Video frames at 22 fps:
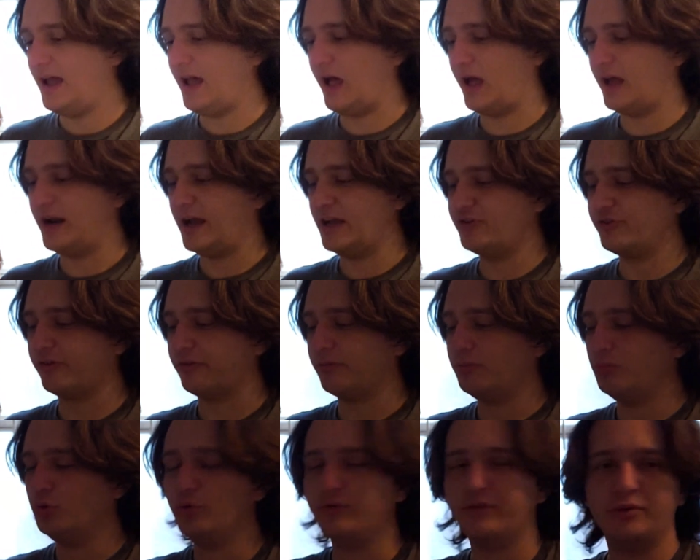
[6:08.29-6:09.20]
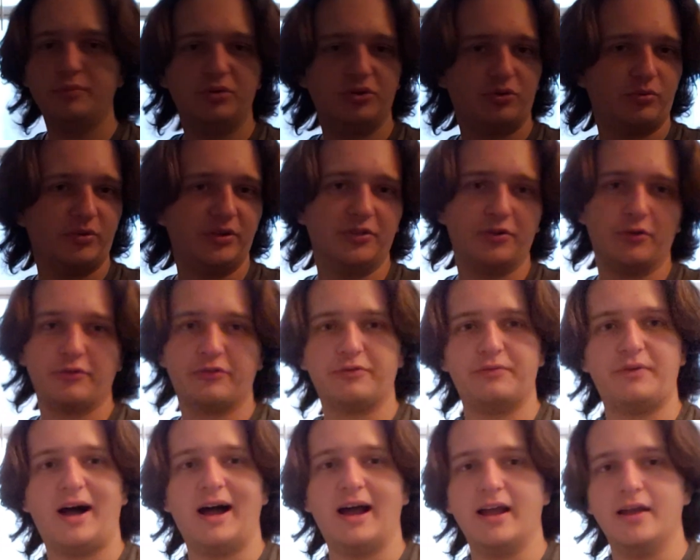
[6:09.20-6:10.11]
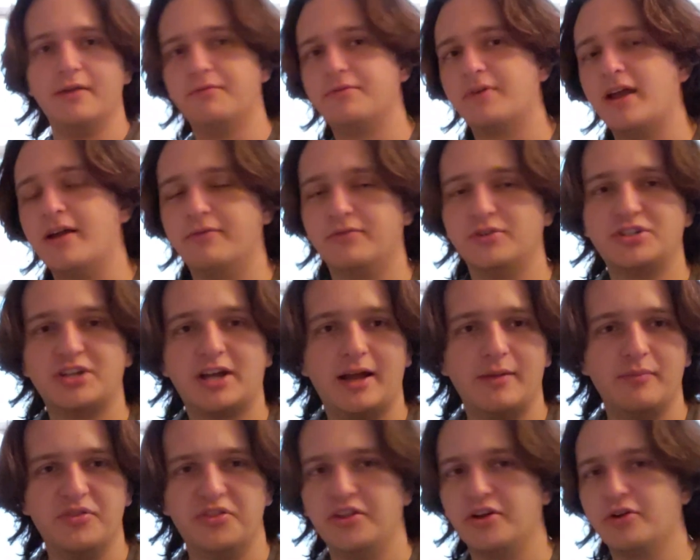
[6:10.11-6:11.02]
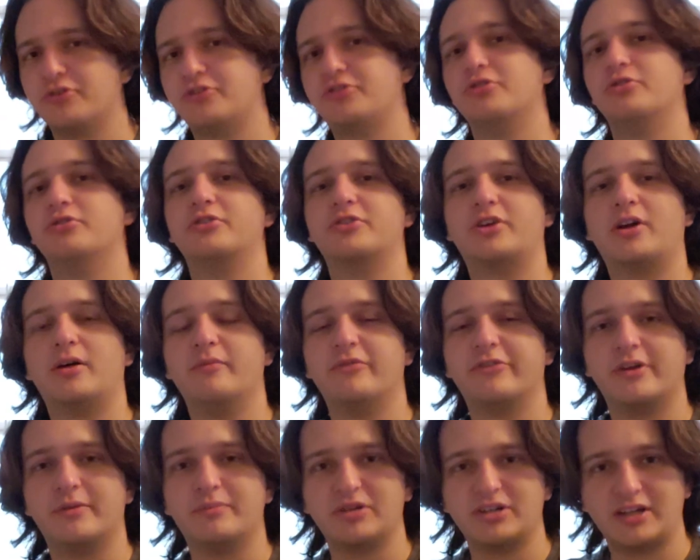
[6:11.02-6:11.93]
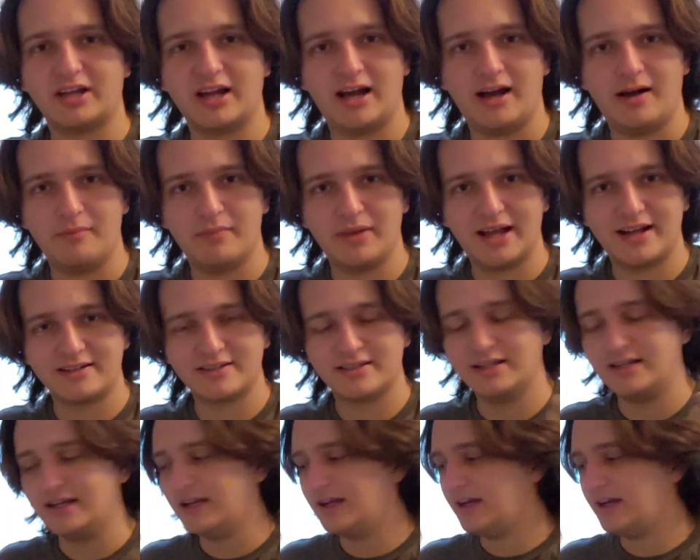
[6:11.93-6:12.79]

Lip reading: and I just move it between those 5 every time their turn comes up in combat.